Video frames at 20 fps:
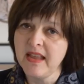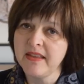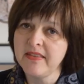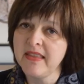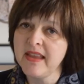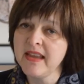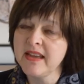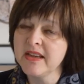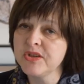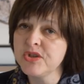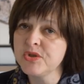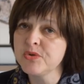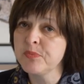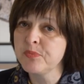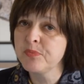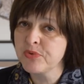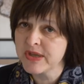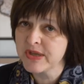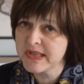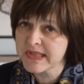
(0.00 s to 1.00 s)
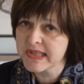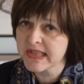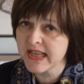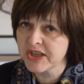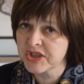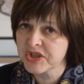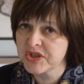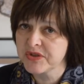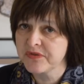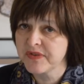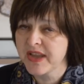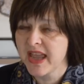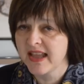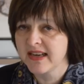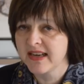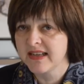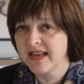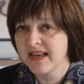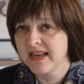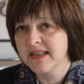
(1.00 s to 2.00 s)
They can do a pre-selection of
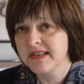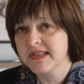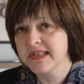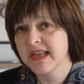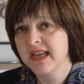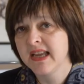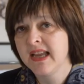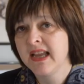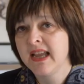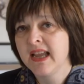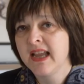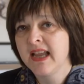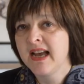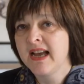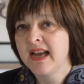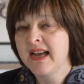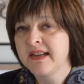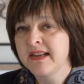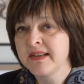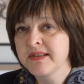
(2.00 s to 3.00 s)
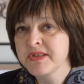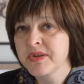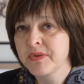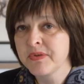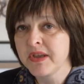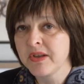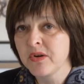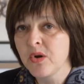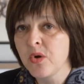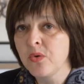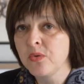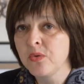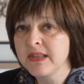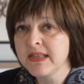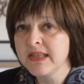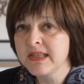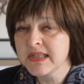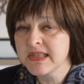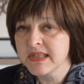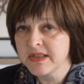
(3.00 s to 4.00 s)
candidates uh, so that
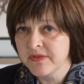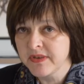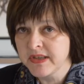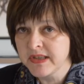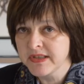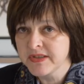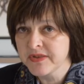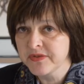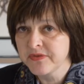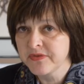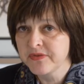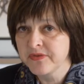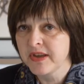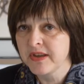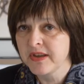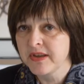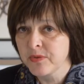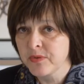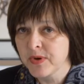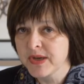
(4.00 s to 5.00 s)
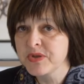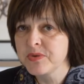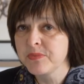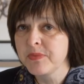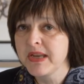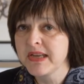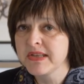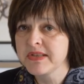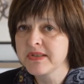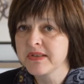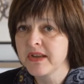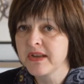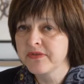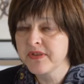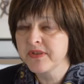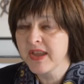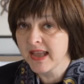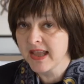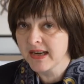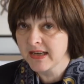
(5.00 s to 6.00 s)
only CVs of, uh, and resumes
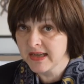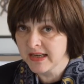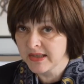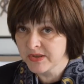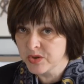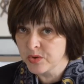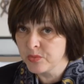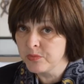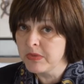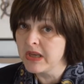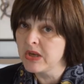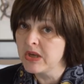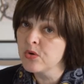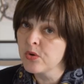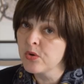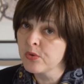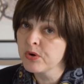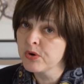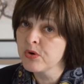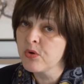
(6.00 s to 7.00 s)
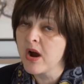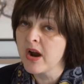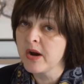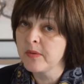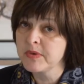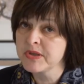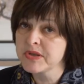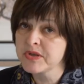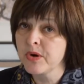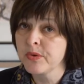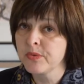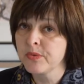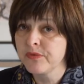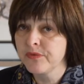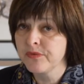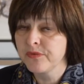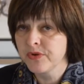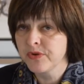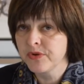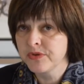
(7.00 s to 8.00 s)
of candidates who meet your requirements are
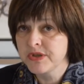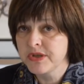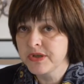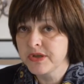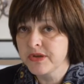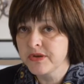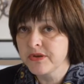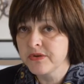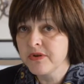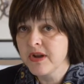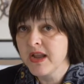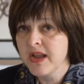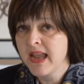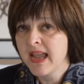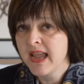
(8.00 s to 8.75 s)
referred to you.